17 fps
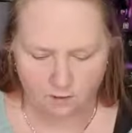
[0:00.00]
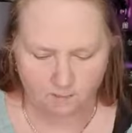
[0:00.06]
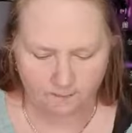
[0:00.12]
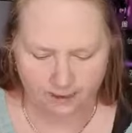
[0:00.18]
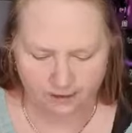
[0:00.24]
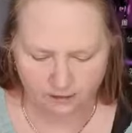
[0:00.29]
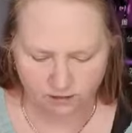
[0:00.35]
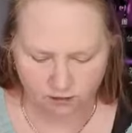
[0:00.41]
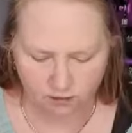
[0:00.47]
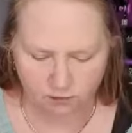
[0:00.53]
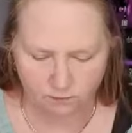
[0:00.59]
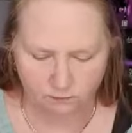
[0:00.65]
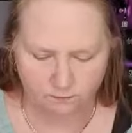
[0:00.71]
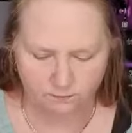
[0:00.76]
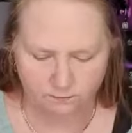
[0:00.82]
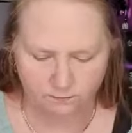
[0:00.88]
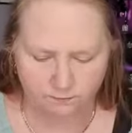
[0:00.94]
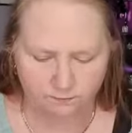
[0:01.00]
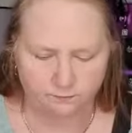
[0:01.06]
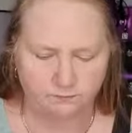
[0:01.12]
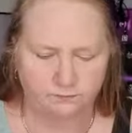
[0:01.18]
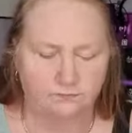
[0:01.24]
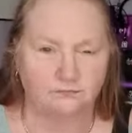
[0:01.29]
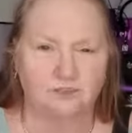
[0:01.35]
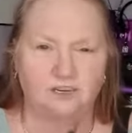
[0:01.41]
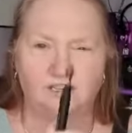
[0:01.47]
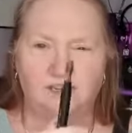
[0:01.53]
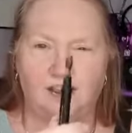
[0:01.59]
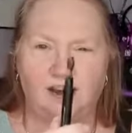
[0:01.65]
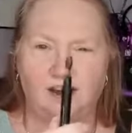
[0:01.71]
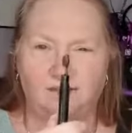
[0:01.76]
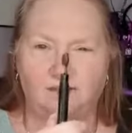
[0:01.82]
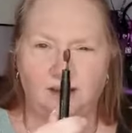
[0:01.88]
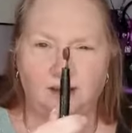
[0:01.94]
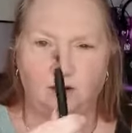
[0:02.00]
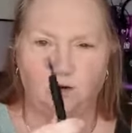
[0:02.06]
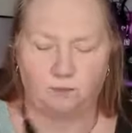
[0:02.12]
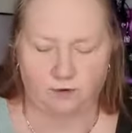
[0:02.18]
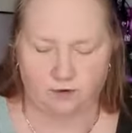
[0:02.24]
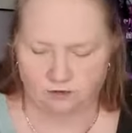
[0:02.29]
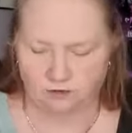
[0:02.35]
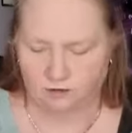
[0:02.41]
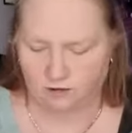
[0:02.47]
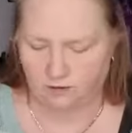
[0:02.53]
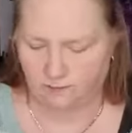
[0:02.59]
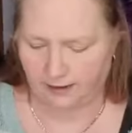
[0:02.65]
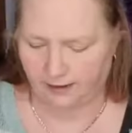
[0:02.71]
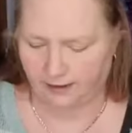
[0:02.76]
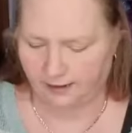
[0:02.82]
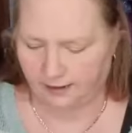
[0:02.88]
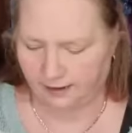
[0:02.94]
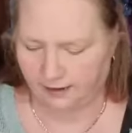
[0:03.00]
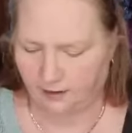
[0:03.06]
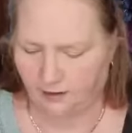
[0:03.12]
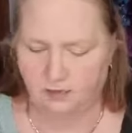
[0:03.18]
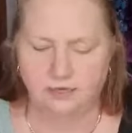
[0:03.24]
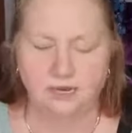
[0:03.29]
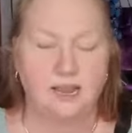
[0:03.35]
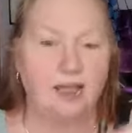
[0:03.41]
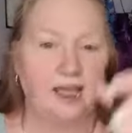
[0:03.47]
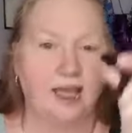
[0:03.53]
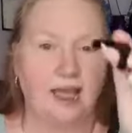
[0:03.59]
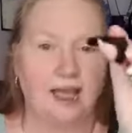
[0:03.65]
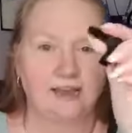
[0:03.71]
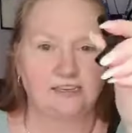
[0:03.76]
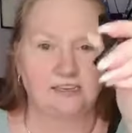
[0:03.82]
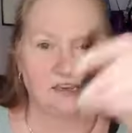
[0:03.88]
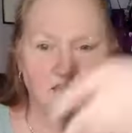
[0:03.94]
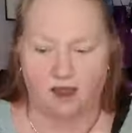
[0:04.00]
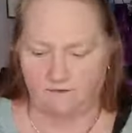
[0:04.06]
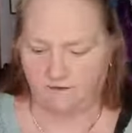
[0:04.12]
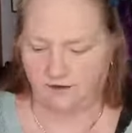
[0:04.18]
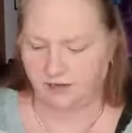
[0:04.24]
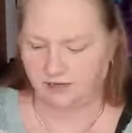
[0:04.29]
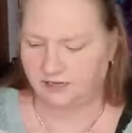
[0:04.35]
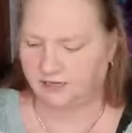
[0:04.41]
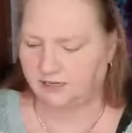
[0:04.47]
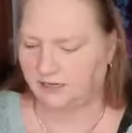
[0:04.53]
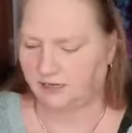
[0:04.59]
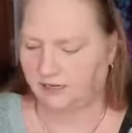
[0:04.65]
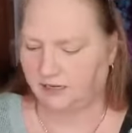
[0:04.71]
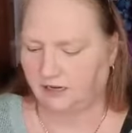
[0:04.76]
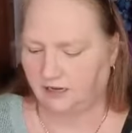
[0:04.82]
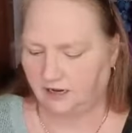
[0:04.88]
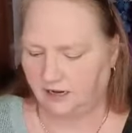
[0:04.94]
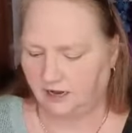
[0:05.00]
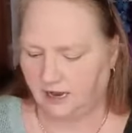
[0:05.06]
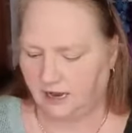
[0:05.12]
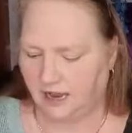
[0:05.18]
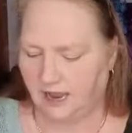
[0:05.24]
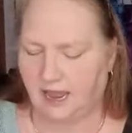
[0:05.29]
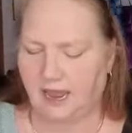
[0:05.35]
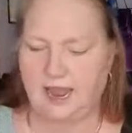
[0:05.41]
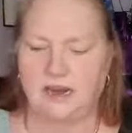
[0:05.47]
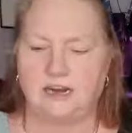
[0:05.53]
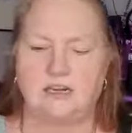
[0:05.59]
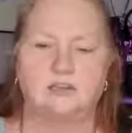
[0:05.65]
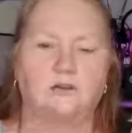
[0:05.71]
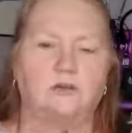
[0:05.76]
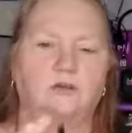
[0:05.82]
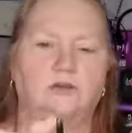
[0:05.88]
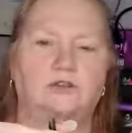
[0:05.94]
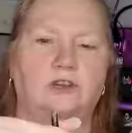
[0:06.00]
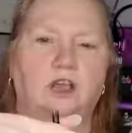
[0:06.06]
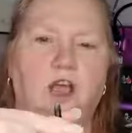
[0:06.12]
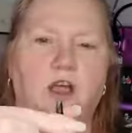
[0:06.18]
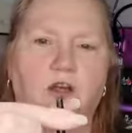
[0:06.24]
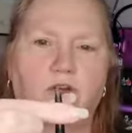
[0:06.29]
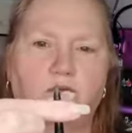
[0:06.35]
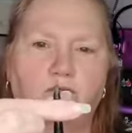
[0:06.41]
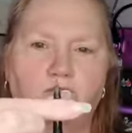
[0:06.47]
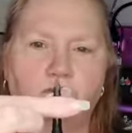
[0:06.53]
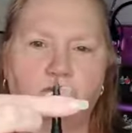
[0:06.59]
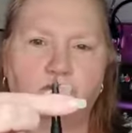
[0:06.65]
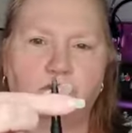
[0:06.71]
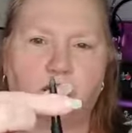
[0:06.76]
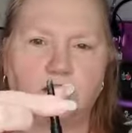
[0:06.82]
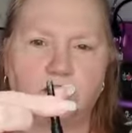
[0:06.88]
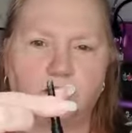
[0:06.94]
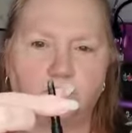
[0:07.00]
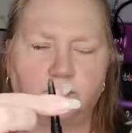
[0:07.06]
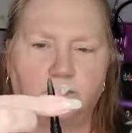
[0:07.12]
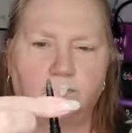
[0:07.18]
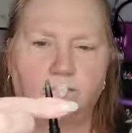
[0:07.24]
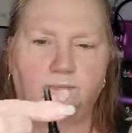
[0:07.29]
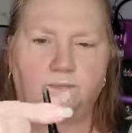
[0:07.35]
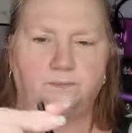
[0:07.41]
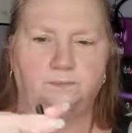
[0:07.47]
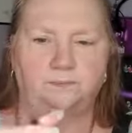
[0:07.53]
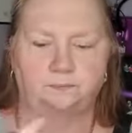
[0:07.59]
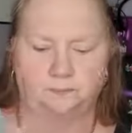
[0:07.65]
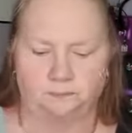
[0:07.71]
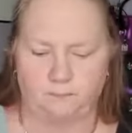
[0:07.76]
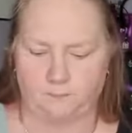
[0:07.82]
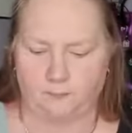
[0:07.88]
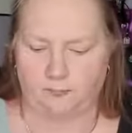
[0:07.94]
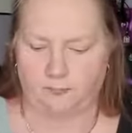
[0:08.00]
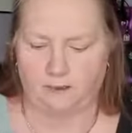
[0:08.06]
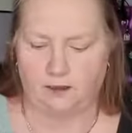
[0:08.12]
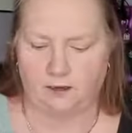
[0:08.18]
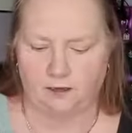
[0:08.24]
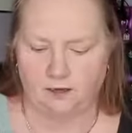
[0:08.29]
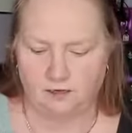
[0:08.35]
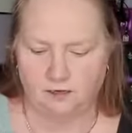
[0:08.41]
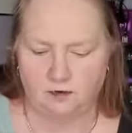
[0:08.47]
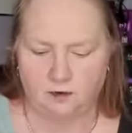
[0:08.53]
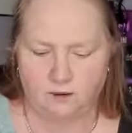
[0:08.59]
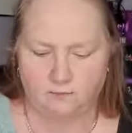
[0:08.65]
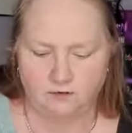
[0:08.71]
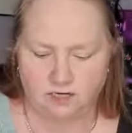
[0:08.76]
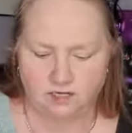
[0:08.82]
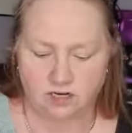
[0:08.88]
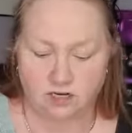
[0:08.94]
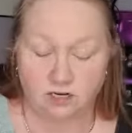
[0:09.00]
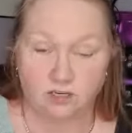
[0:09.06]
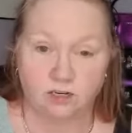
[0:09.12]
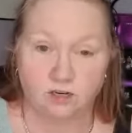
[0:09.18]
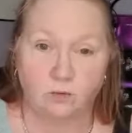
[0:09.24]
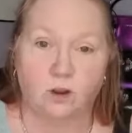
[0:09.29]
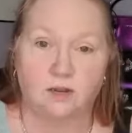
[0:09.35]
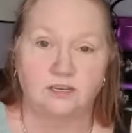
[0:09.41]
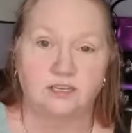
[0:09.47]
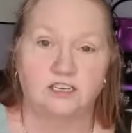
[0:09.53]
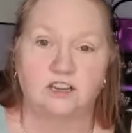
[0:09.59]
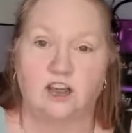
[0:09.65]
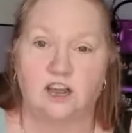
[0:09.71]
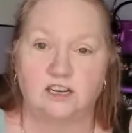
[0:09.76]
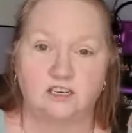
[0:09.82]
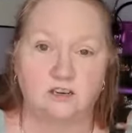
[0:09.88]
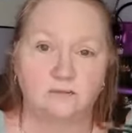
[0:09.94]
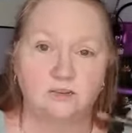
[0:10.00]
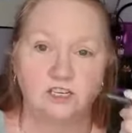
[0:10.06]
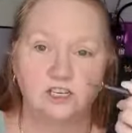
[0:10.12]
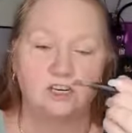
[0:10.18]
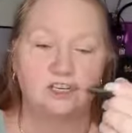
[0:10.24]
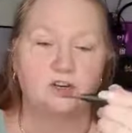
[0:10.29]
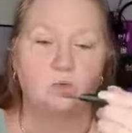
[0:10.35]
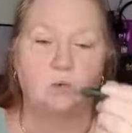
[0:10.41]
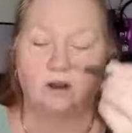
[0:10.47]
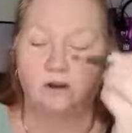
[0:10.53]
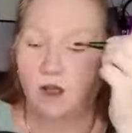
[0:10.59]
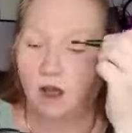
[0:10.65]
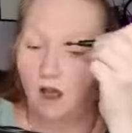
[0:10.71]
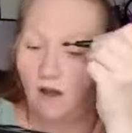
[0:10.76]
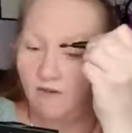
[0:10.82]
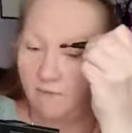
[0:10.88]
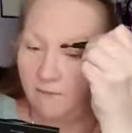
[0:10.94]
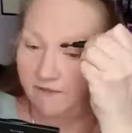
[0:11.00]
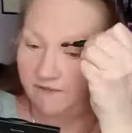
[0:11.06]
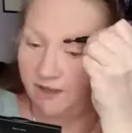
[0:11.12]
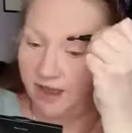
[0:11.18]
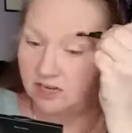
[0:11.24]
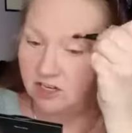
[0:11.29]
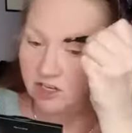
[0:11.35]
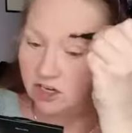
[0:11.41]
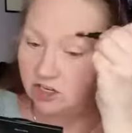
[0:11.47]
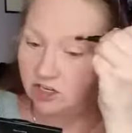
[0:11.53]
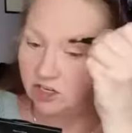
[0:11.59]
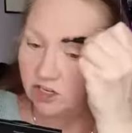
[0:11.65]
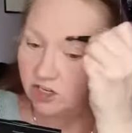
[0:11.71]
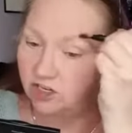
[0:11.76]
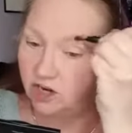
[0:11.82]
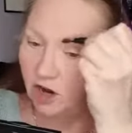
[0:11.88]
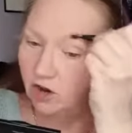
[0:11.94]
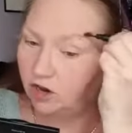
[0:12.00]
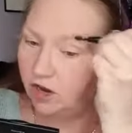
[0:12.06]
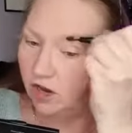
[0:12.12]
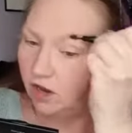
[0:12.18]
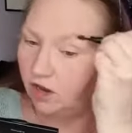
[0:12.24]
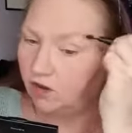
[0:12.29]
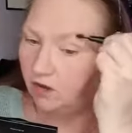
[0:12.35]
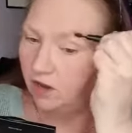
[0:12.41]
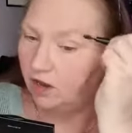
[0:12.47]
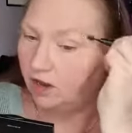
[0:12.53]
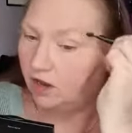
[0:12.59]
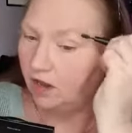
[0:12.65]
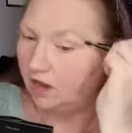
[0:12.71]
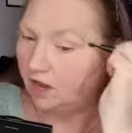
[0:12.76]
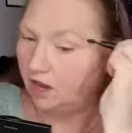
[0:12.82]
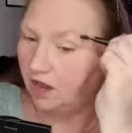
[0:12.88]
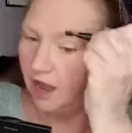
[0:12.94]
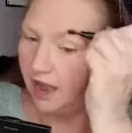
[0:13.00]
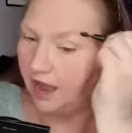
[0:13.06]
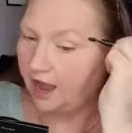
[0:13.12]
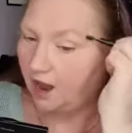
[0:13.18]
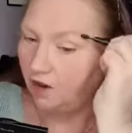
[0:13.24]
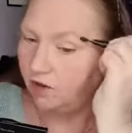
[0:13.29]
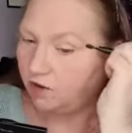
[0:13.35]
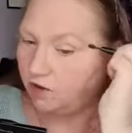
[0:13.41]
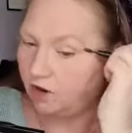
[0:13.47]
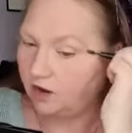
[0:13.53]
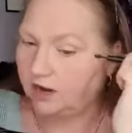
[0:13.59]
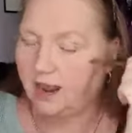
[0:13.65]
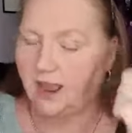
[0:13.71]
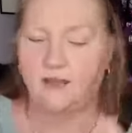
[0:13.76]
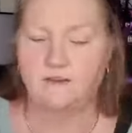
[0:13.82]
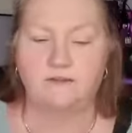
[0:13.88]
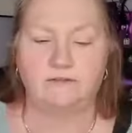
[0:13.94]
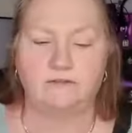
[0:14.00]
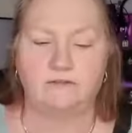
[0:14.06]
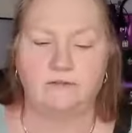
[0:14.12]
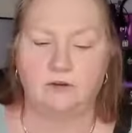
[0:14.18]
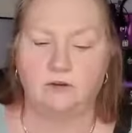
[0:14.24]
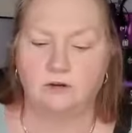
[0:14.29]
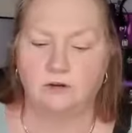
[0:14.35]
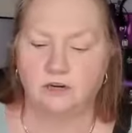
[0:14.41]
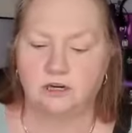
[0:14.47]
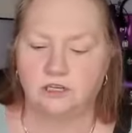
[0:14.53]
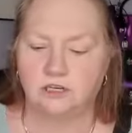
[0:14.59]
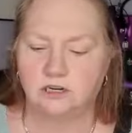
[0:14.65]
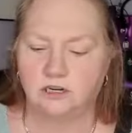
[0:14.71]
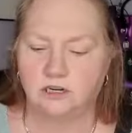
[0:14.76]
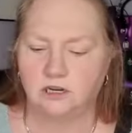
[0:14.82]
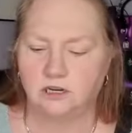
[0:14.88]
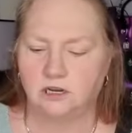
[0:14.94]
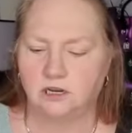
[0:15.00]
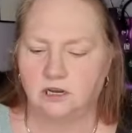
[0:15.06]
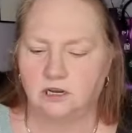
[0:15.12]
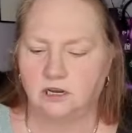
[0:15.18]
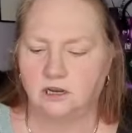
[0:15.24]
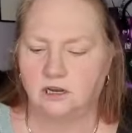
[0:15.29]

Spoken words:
pencil, because I love the little brush on the back of that, guys. Has covers and it's also retractable. So I'm just going to do one side, because I'm just going to do one half of my face just to show you how you can have a flawless look